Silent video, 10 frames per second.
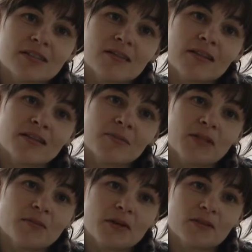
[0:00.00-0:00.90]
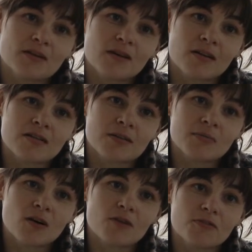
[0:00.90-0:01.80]
a little bit about the
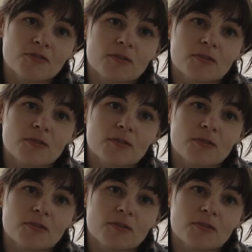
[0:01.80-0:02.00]
concept of